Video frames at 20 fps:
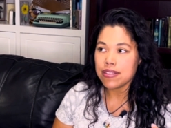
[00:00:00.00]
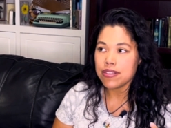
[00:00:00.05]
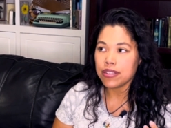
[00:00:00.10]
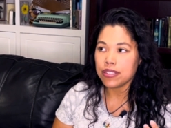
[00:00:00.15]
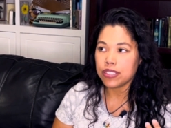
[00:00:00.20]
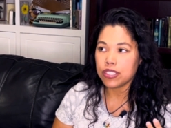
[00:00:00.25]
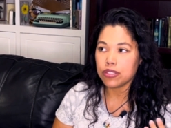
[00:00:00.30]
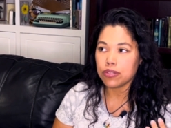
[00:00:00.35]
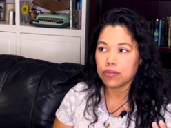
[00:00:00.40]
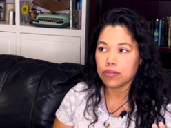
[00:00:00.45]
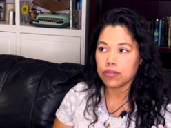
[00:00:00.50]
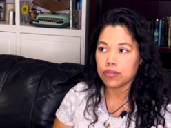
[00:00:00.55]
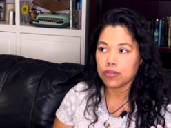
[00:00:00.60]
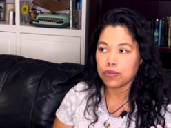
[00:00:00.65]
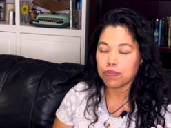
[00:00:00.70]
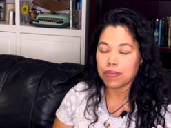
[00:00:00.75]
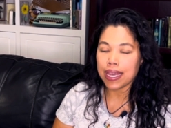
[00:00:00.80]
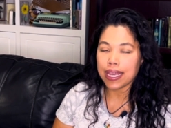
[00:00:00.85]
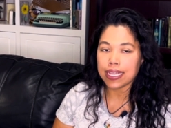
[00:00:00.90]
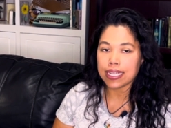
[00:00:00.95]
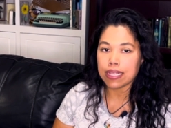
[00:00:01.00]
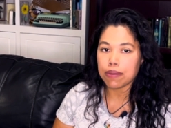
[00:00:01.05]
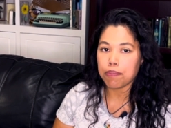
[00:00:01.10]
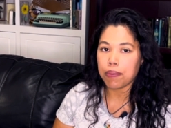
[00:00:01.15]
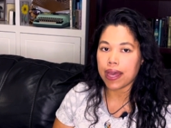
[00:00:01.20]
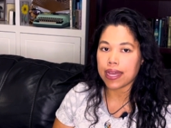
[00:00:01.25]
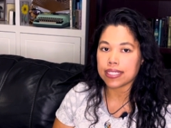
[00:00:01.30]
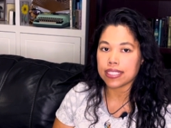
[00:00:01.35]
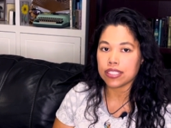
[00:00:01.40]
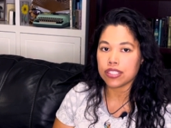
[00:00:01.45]
to make an
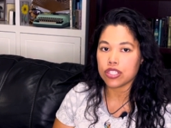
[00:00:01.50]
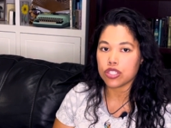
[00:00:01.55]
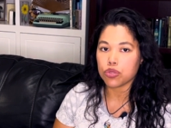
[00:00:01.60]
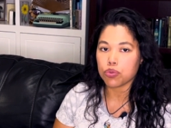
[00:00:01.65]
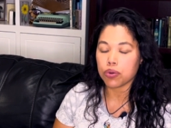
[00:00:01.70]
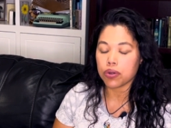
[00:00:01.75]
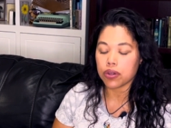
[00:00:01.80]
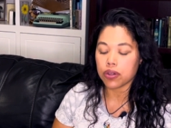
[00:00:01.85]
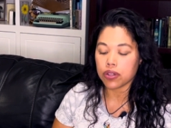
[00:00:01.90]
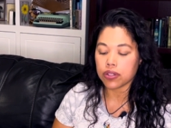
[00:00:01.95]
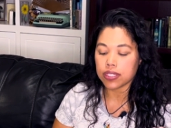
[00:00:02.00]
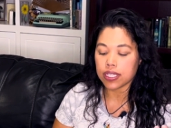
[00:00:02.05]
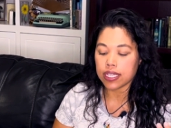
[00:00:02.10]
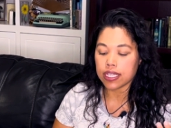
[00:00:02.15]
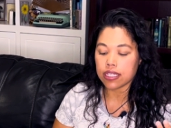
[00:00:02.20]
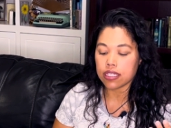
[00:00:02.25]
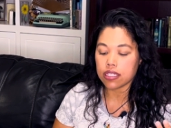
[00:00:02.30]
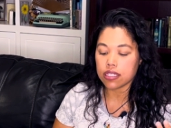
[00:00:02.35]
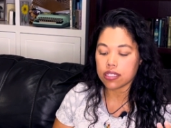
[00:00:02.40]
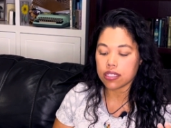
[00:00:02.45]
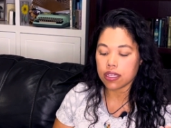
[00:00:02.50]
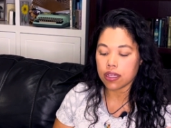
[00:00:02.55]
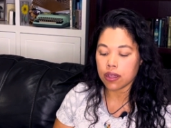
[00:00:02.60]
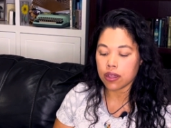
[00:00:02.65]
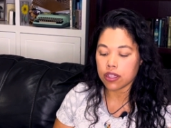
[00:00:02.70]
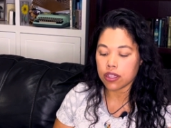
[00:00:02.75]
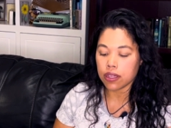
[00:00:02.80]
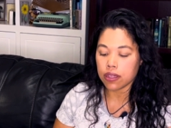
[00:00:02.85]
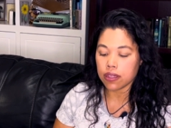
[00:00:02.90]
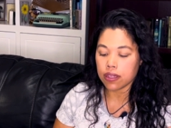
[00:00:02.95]
impact in this world, it's
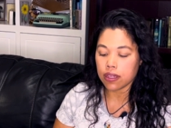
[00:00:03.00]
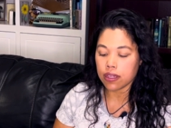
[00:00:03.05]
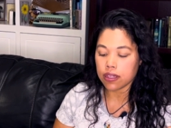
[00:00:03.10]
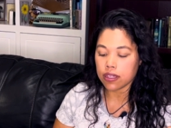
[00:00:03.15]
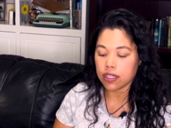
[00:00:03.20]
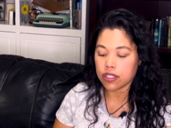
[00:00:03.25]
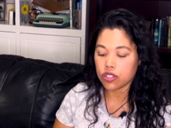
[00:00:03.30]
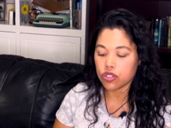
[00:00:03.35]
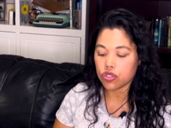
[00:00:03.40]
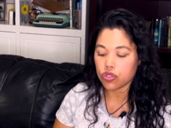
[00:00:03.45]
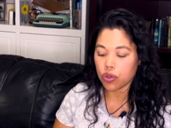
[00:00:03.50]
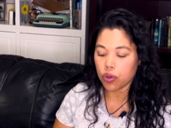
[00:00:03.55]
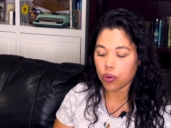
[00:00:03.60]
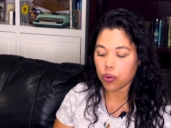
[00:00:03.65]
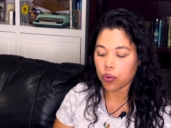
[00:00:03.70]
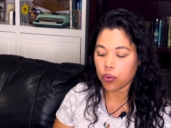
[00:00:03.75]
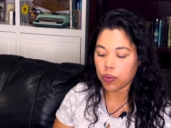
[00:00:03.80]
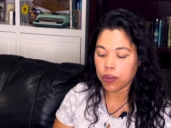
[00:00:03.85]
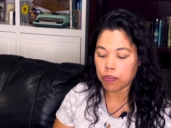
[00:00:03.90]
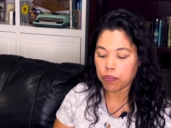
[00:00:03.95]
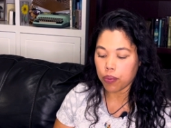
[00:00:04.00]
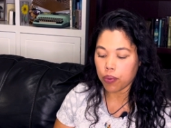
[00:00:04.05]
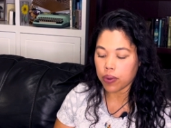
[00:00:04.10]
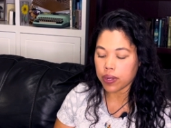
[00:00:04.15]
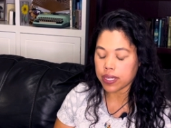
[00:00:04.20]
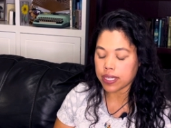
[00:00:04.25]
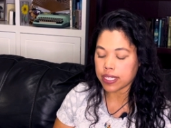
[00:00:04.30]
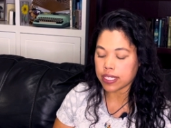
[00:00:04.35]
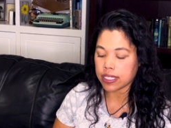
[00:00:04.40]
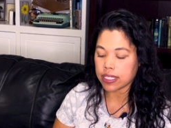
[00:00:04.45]
so
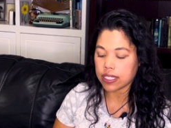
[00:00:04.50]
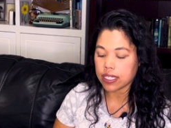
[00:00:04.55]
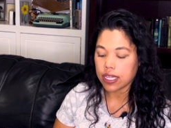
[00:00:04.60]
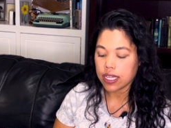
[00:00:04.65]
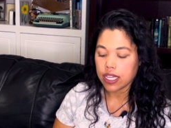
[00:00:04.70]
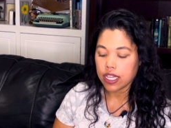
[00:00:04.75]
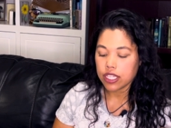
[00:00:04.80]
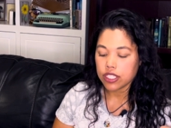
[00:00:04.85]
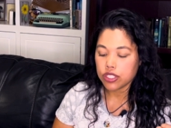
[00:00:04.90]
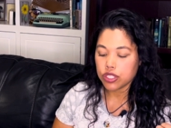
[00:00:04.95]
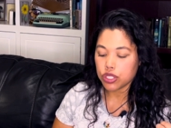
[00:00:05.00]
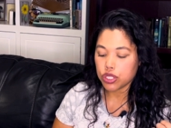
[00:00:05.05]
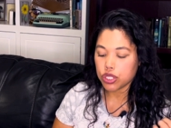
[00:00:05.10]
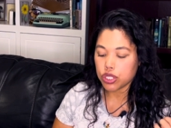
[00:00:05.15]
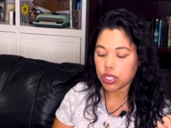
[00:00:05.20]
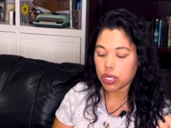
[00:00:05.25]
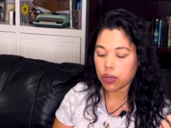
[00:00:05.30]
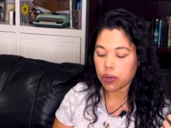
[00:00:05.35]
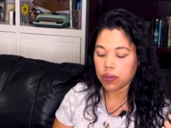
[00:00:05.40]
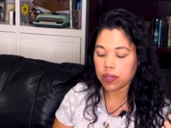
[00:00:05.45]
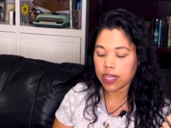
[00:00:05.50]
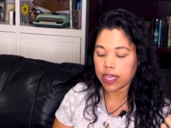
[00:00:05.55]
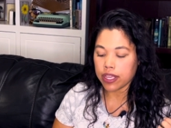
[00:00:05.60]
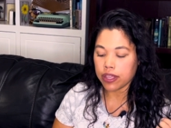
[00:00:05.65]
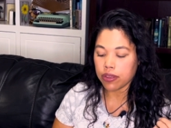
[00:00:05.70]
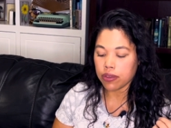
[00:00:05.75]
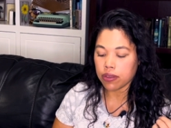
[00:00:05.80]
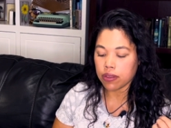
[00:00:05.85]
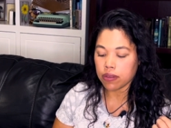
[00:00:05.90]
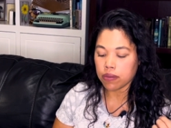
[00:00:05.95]
important to show
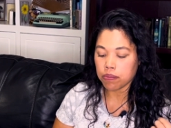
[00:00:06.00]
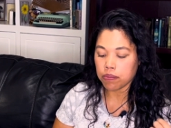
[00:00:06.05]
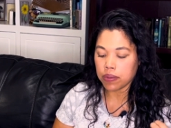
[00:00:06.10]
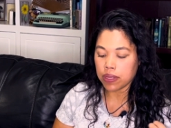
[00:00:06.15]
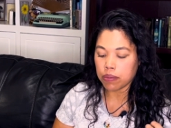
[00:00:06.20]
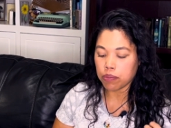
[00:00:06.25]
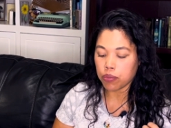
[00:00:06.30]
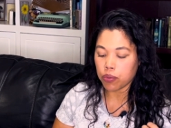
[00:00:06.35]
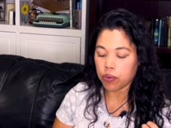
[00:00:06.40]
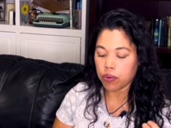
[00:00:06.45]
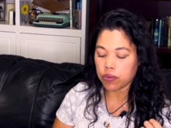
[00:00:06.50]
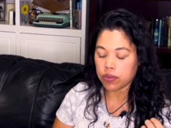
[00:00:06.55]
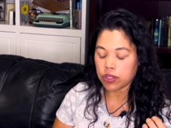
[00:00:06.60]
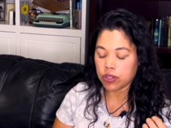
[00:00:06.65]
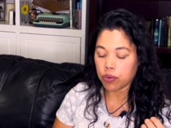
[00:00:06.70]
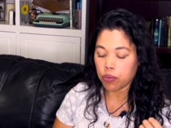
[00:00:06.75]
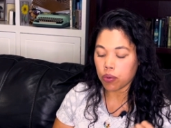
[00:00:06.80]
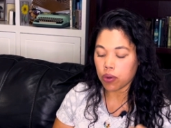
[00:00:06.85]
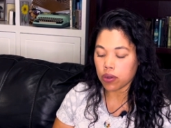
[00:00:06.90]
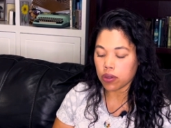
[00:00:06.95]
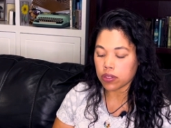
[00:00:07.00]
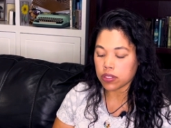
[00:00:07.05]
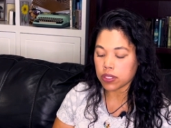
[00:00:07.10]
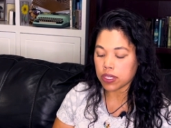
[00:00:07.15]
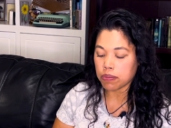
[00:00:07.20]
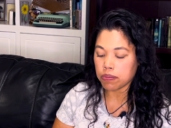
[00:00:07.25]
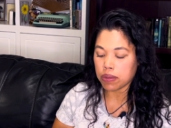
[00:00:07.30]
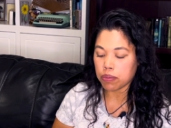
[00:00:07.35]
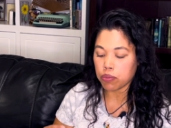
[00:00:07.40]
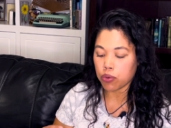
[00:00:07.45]
that the world
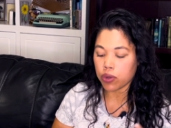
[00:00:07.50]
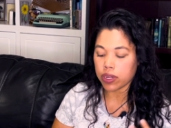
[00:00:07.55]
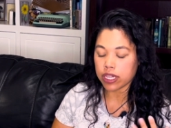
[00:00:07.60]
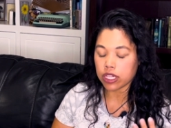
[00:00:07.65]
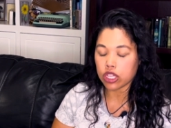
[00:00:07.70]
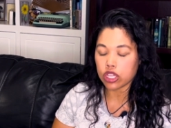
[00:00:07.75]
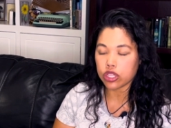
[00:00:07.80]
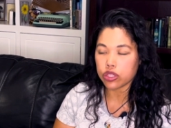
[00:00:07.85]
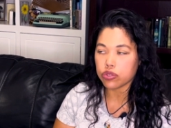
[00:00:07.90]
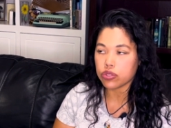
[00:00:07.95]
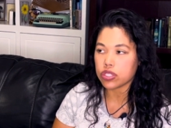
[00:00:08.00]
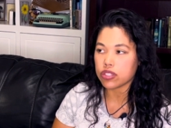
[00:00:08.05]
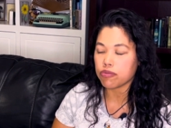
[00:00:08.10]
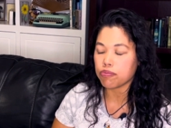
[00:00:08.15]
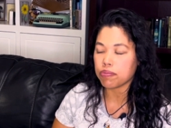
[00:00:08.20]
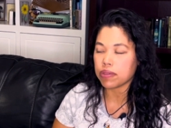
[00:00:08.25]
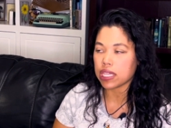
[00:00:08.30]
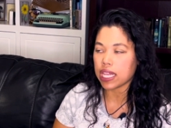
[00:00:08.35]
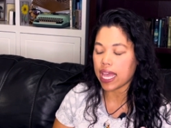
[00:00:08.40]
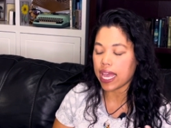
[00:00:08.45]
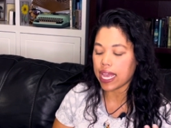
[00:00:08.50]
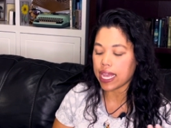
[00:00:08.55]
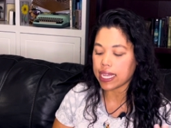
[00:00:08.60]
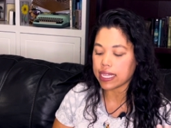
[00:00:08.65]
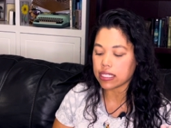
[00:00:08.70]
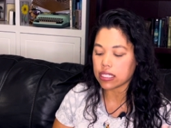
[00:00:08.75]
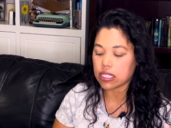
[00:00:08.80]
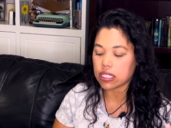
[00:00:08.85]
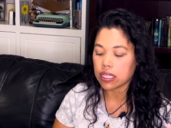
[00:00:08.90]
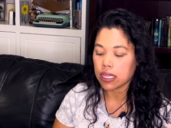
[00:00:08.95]
can be a more inclusive
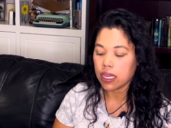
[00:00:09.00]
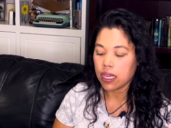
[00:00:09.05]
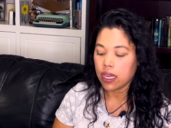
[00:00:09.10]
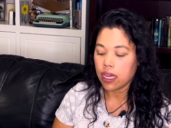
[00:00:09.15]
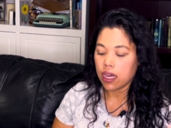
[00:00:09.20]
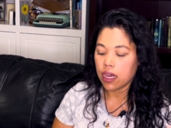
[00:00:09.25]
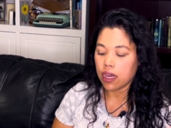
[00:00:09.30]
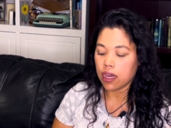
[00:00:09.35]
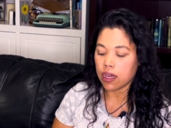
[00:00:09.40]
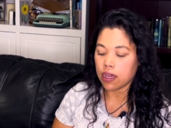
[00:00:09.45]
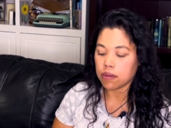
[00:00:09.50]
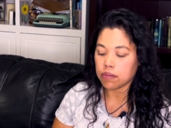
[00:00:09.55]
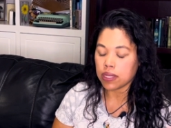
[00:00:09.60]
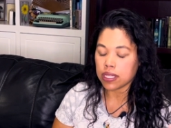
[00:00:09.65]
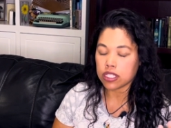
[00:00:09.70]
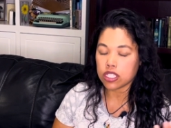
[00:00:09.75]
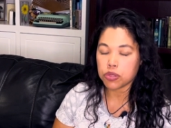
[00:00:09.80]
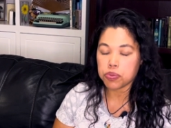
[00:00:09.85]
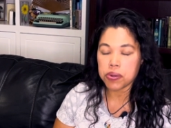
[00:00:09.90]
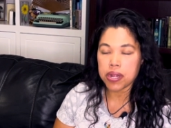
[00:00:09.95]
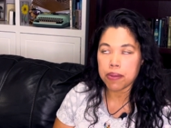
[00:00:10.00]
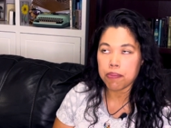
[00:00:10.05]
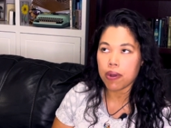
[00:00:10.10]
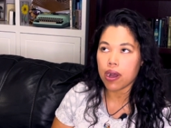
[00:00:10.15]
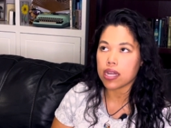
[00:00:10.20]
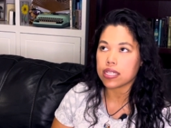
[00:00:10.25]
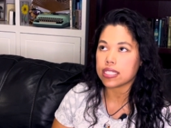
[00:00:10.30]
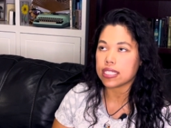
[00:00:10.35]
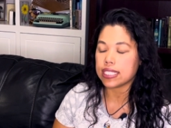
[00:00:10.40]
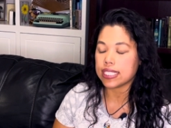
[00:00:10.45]
place, and spread
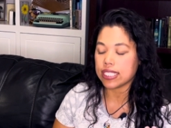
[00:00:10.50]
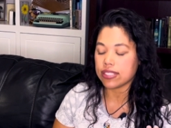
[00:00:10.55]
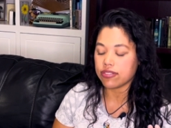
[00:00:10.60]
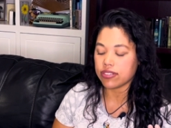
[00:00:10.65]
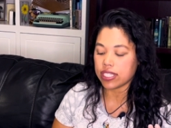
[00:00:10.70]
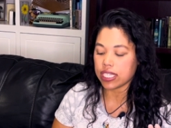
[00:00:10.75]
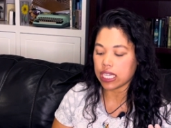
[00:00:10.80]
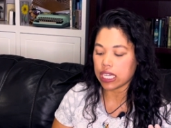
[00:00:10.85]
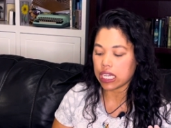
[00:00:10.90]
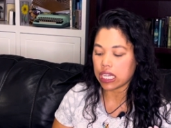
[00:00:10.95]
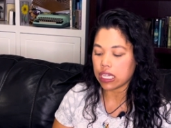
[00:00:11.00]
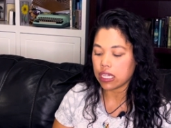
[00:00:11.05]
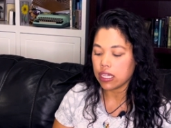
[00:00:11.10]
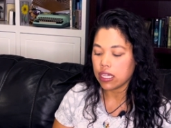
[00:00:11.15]
positivity,